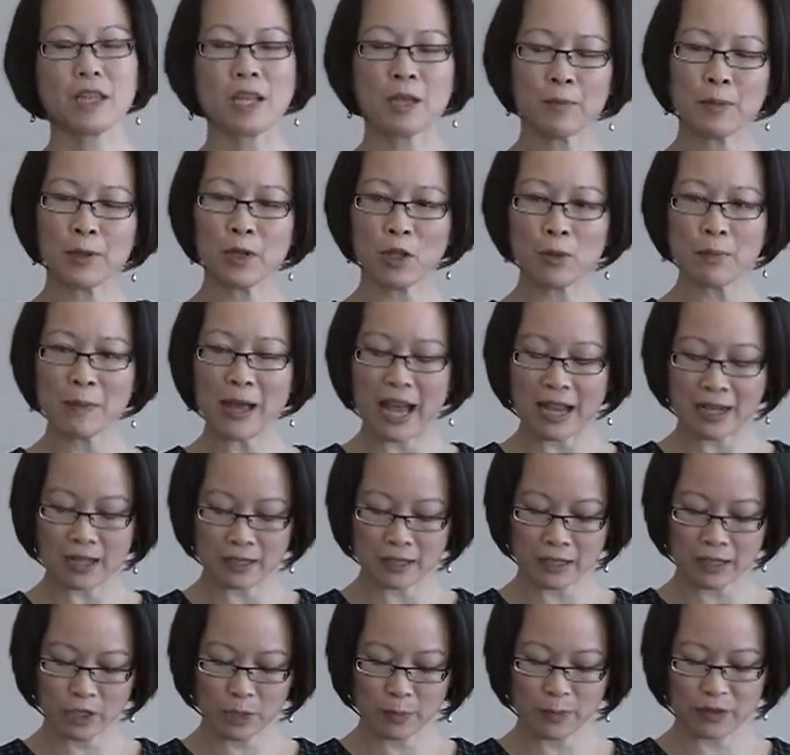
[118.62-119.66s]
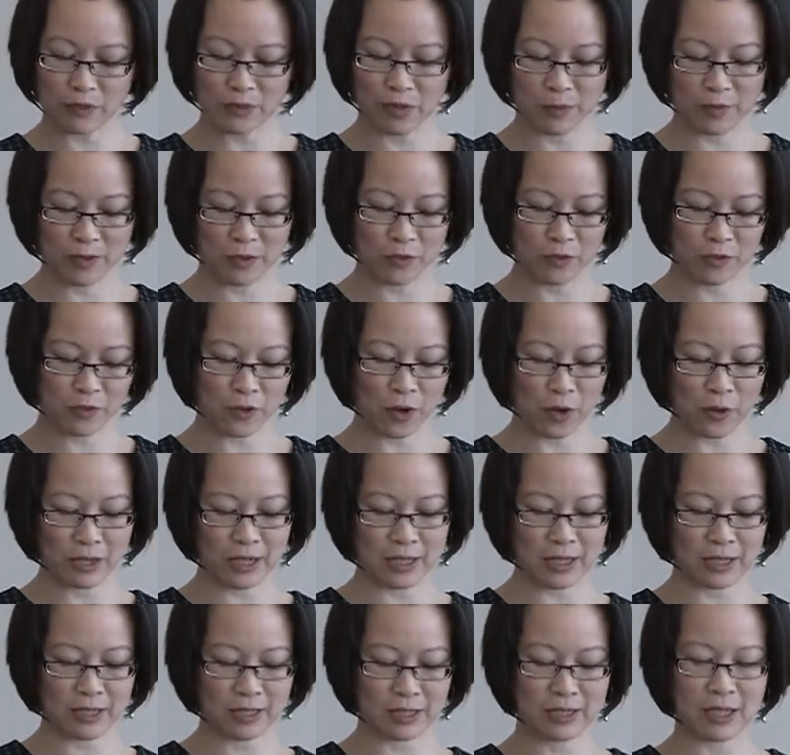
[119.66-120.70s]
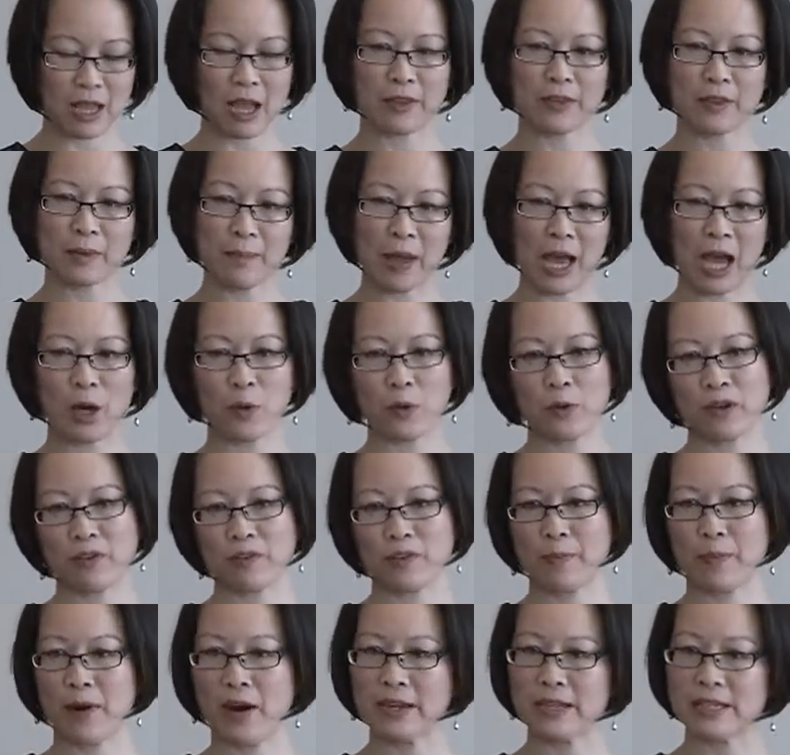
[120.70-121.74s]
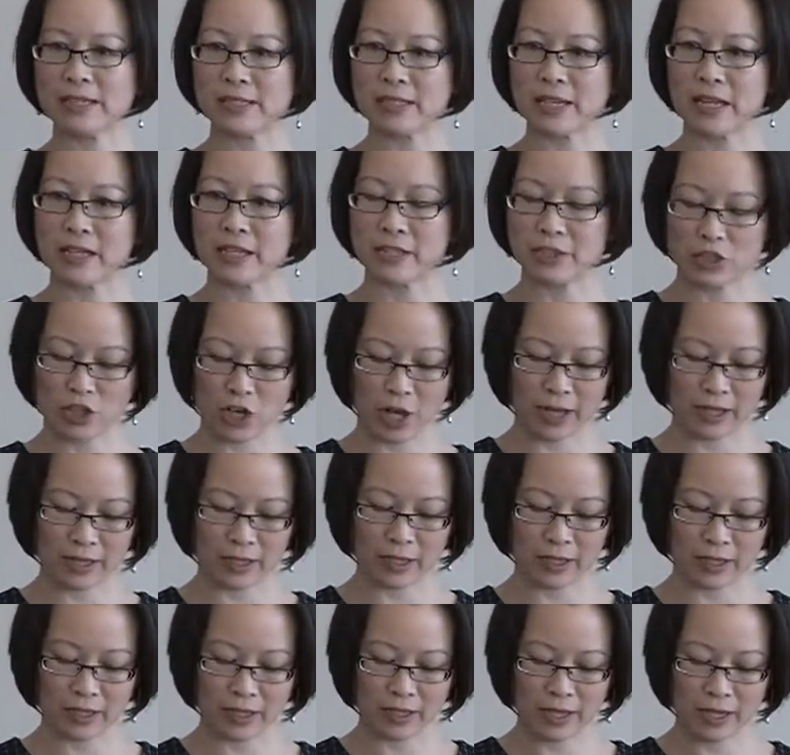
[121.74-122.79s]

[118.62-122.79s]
pull back a little bit from the focus on the power of the party state in China